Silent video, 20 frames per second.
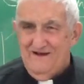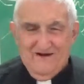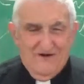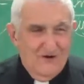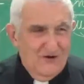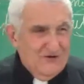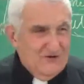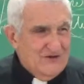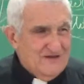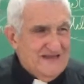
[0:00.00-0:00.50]

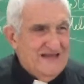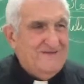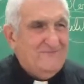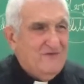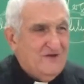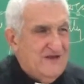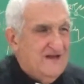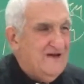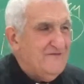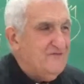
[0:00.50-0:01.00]
All the time
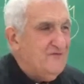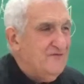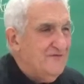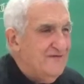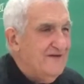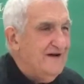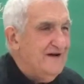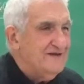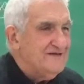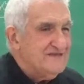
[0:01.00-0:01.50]
we have to
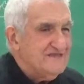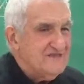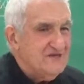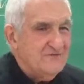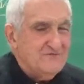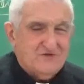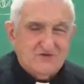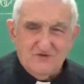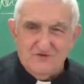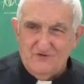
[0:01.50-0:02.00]
find
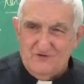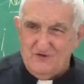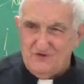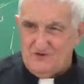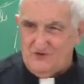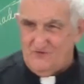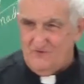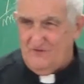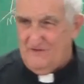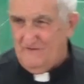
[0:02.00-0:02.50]
some solution.